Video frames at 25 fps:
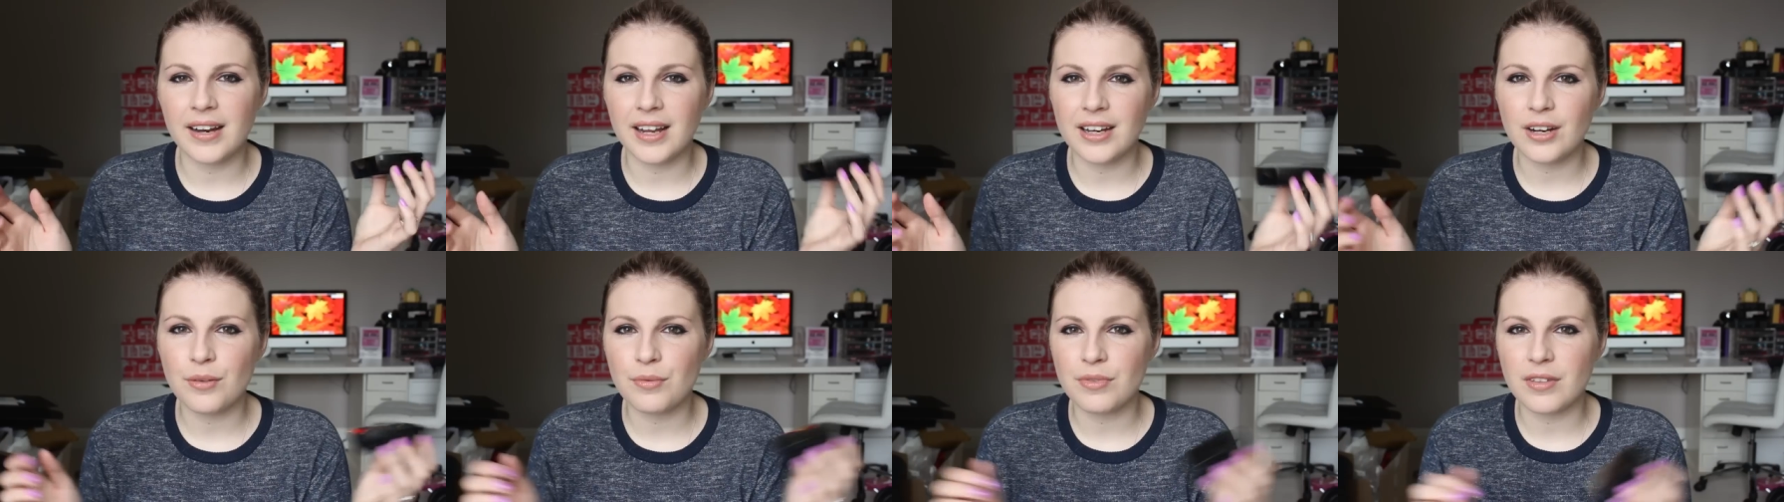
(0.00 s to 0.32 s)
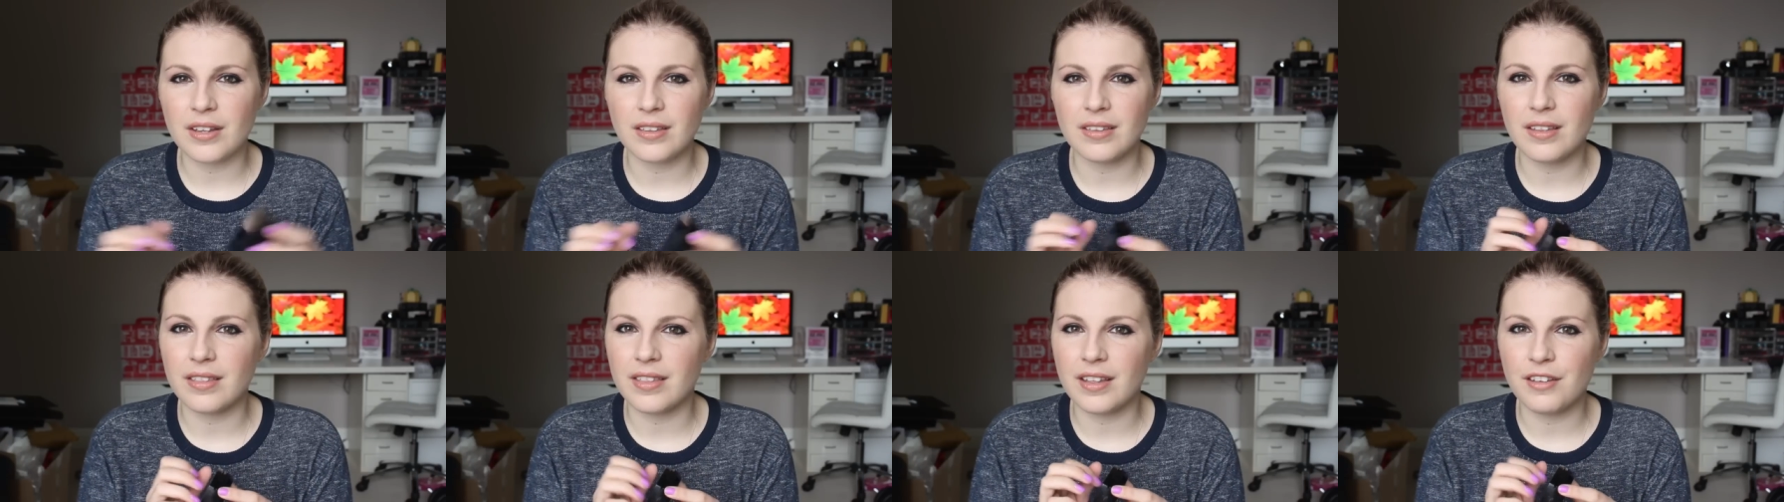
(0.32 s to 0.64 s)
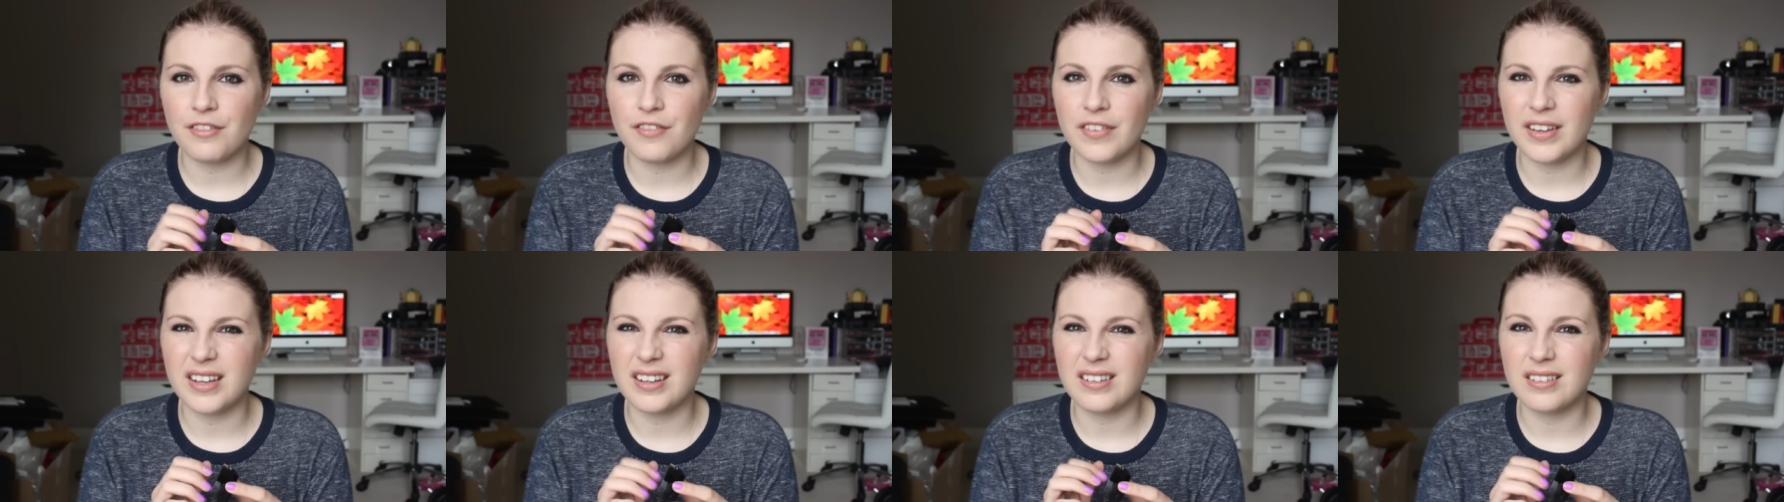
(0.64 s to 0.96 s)
and I don't think that
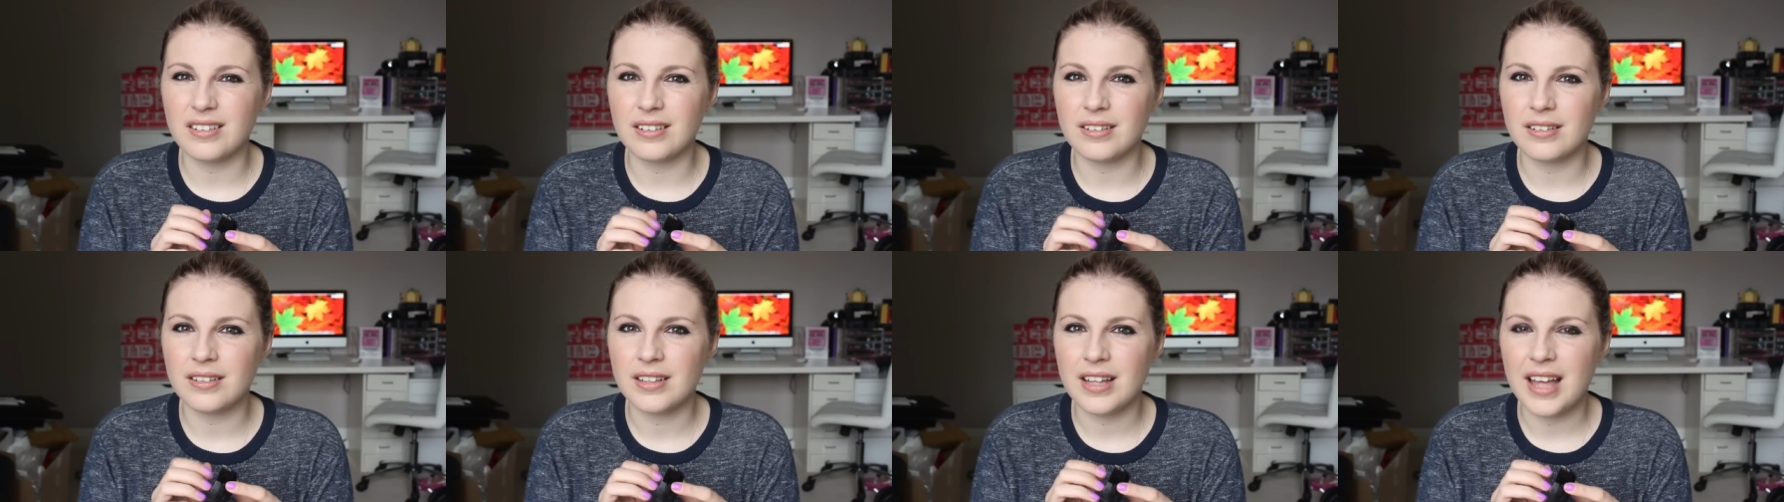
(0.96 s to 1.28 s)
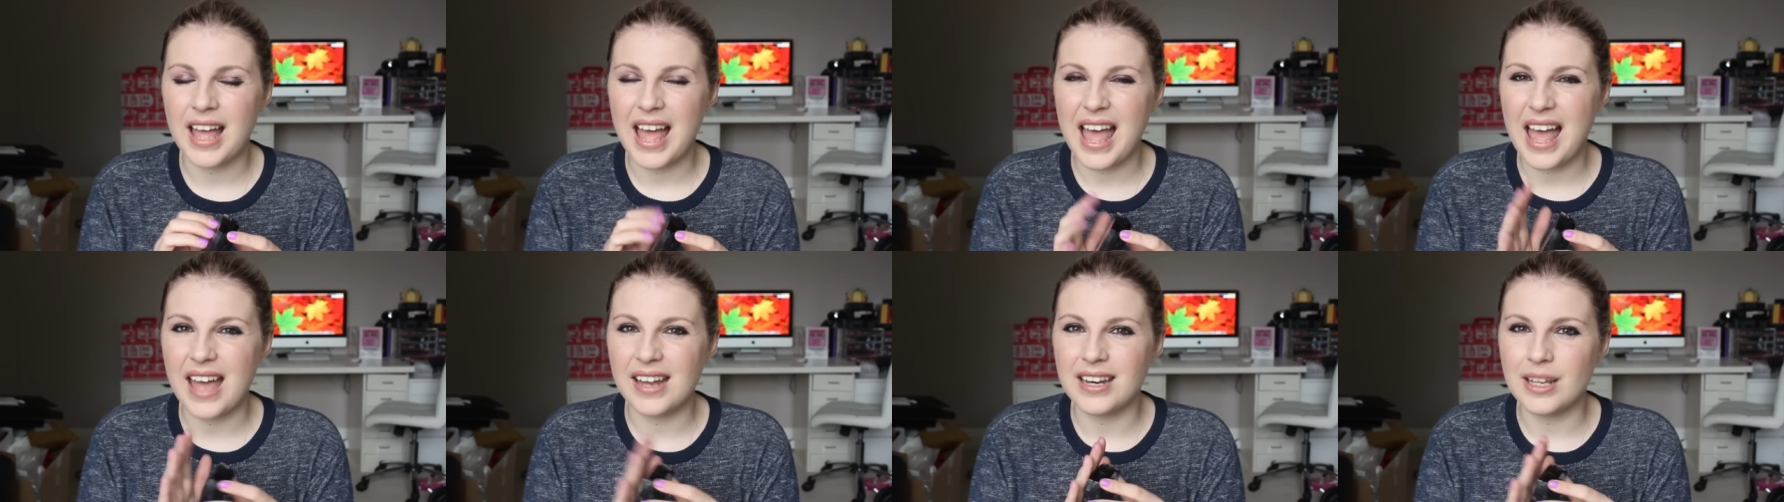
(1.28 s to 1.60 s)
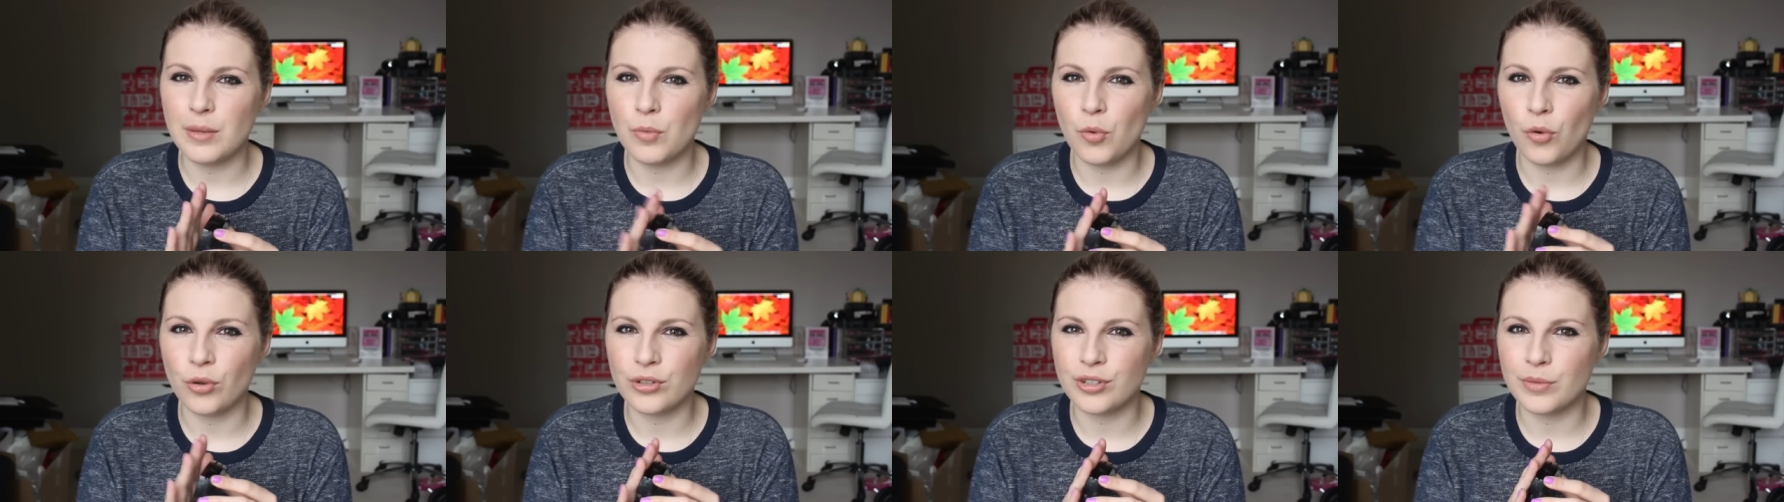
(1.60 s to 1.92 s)
they feel
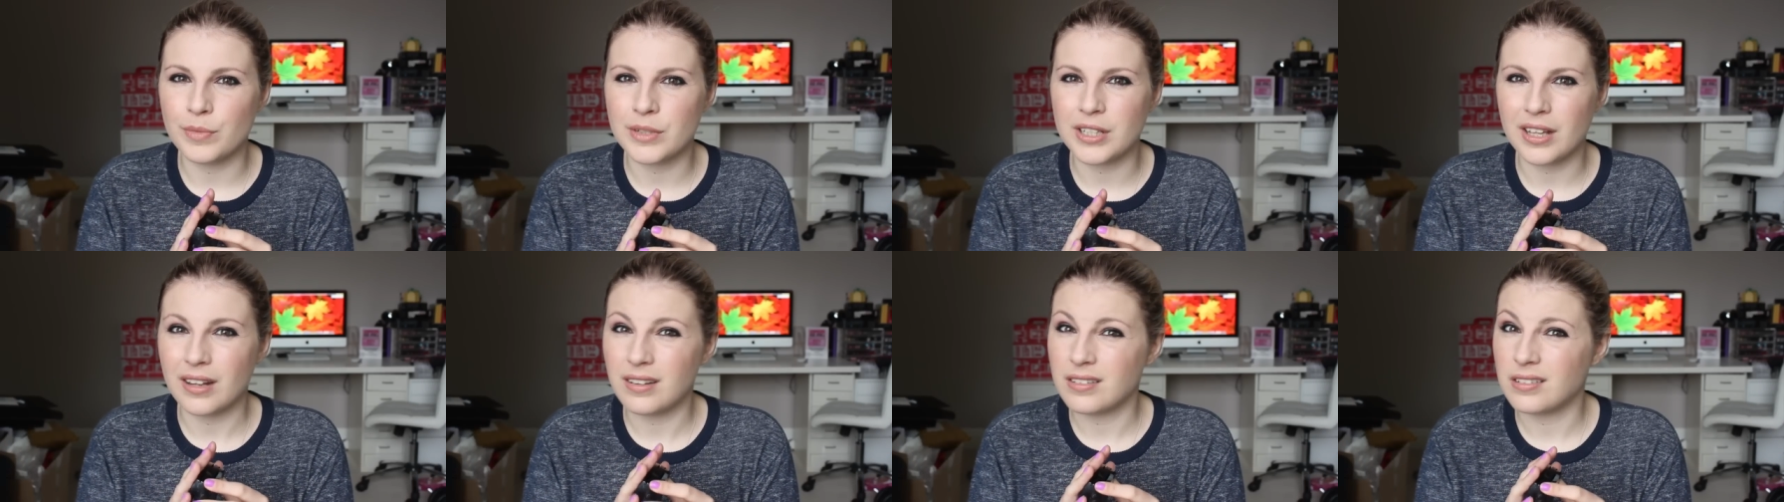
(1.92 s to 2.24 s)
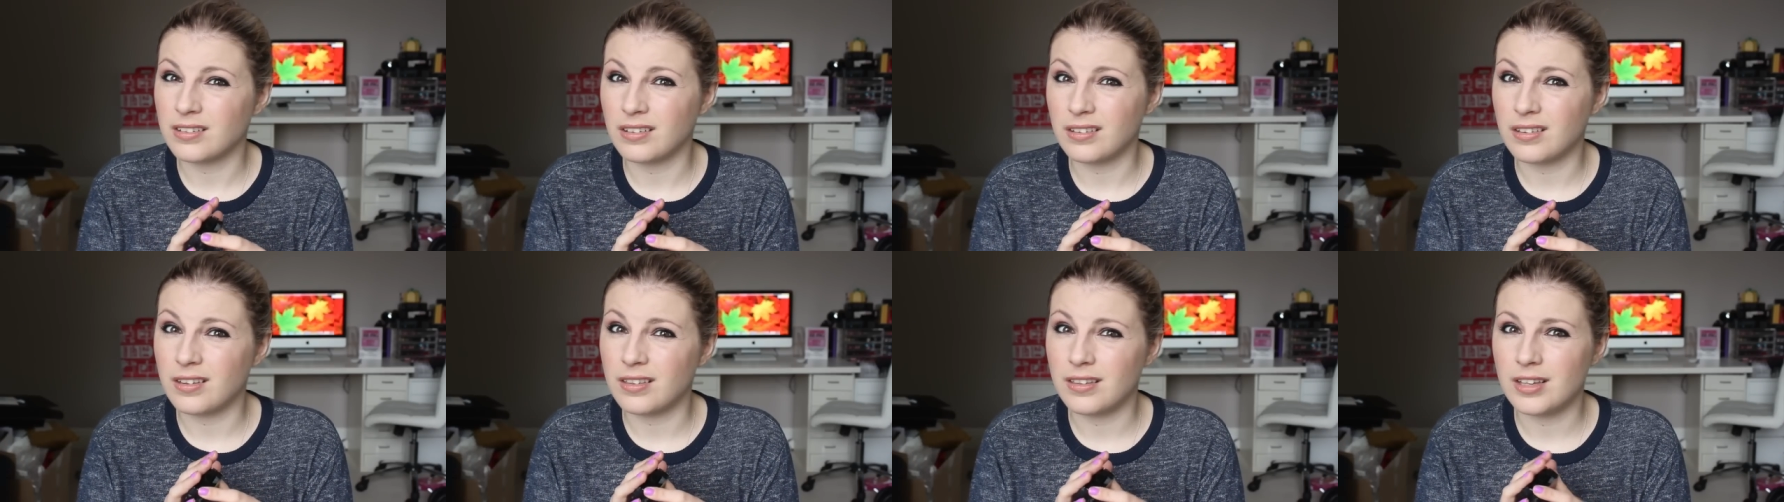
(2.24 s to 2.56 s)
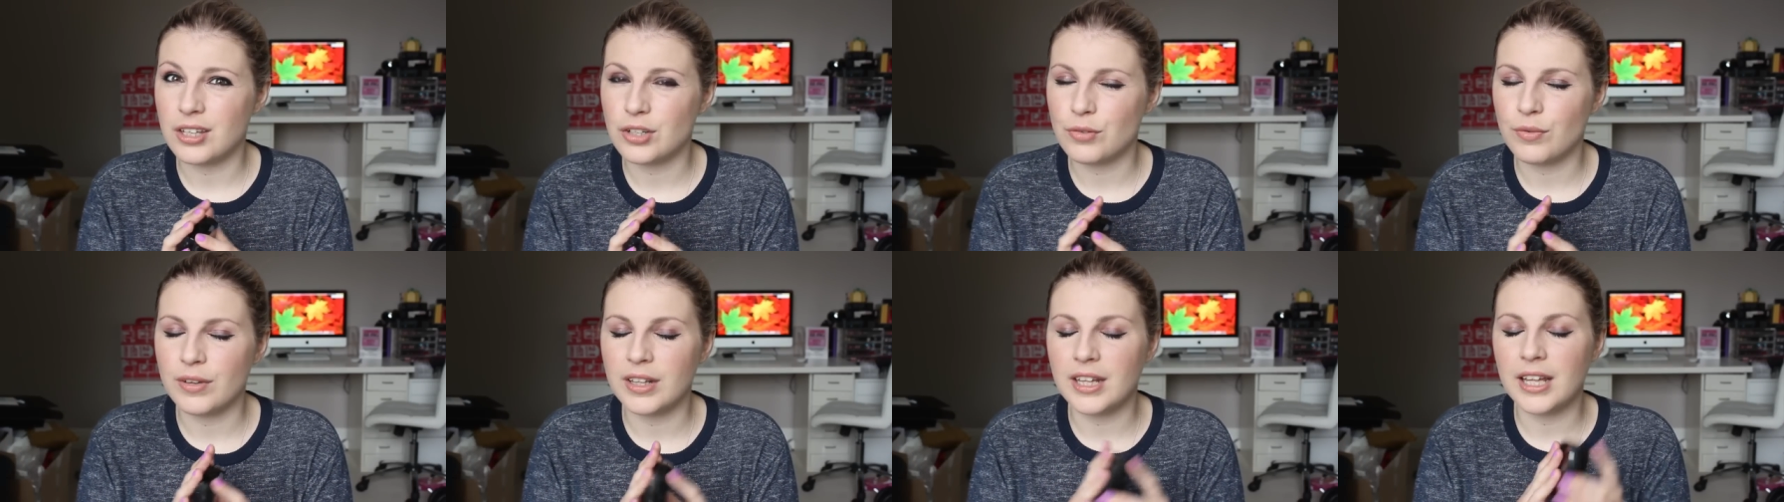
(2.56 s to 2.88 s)
any more substantial than
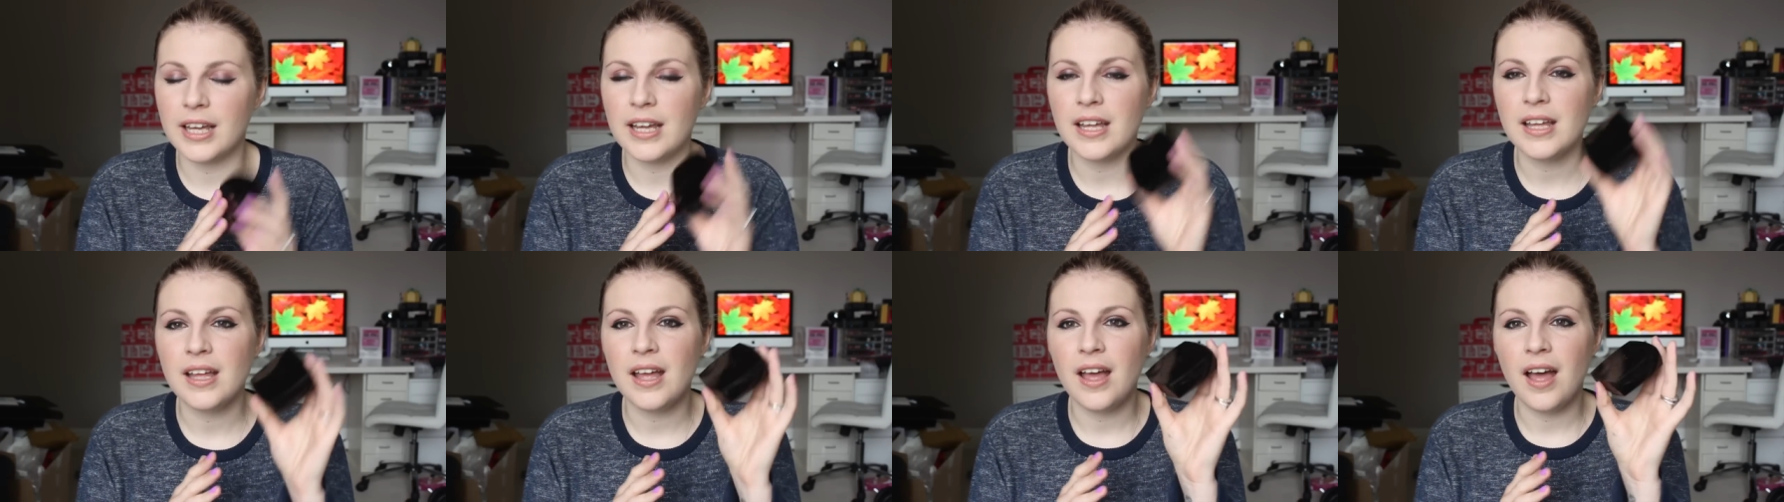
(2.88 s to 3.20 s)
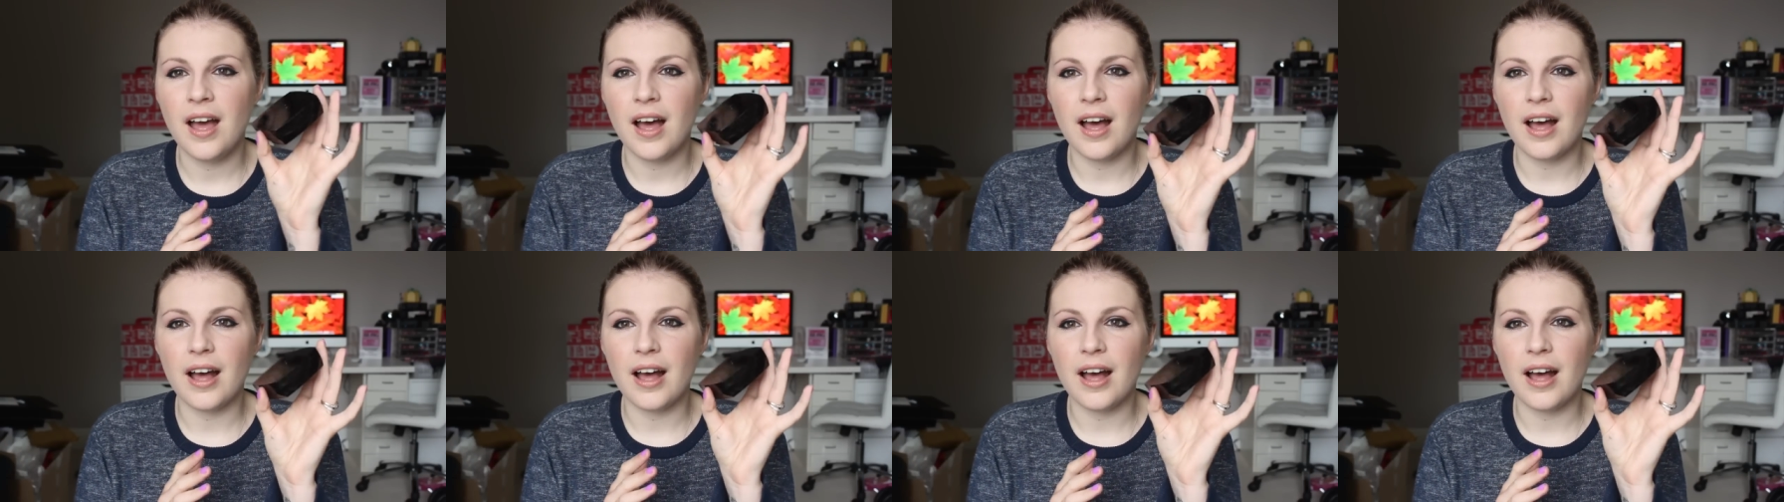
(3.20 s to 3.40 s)
this, really.